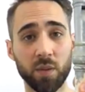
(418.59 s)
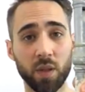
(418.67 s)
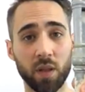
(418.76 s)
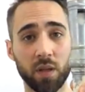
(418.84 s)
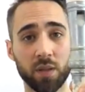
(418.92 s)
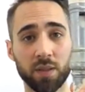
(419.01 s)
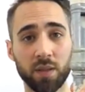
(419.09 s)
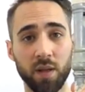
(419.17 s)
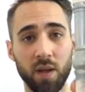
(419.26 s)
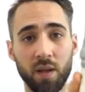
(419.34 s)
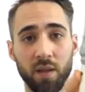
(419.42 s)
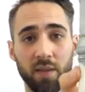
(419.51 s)
that we learned.
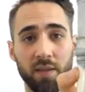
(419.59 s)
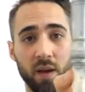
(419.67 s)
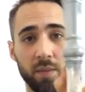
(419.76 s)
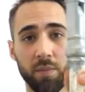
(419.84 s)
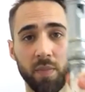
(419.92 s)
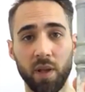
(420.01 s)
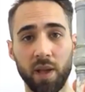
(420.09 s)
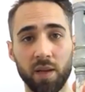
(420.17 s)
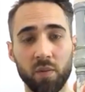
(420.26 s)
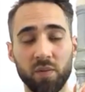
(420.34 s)
Thumb and